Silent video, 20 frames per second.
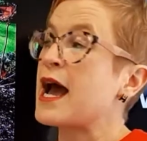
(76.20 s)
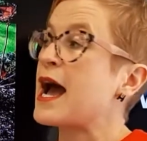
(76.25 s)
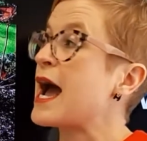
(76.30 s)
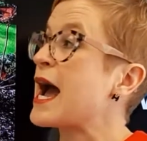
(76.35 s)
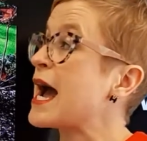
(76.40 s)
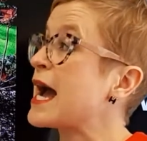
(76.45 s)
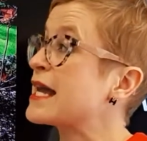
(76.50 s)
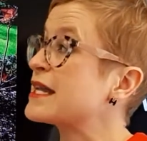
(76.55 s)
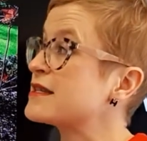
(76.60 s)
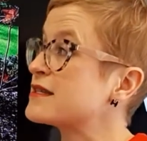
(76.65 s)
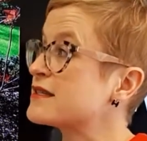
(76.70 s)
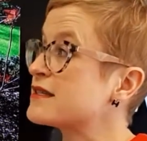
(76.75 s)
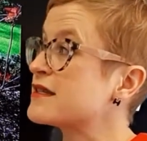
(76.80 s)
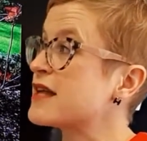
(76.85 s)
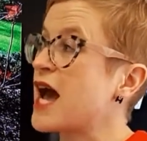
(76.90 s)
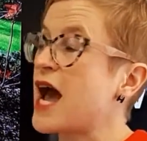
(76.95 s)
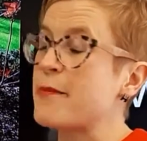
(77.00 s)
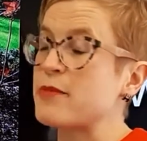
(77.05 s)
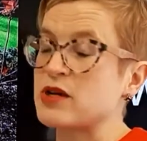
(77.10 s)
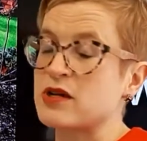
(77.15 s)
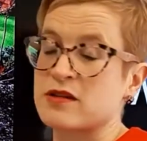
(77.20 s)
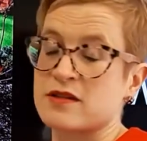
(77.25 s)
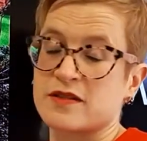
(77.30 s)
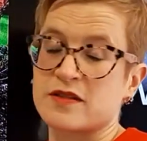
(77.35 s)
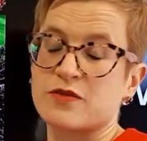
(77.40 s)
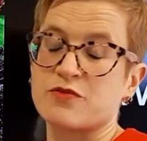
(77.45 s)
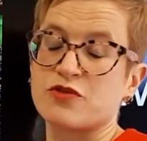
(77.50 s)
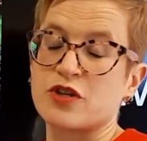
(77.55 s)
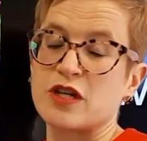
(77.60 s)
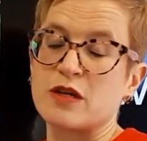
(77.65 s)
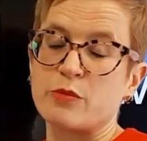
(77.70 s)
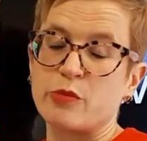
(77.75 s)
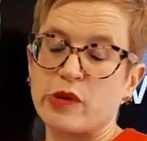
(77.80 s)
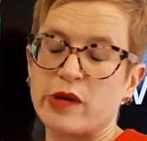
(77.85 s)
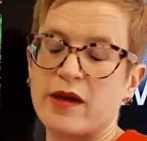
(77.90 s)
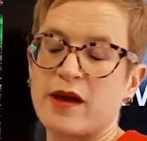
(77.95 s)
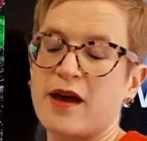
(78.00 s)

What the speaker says: and the Habacus Group,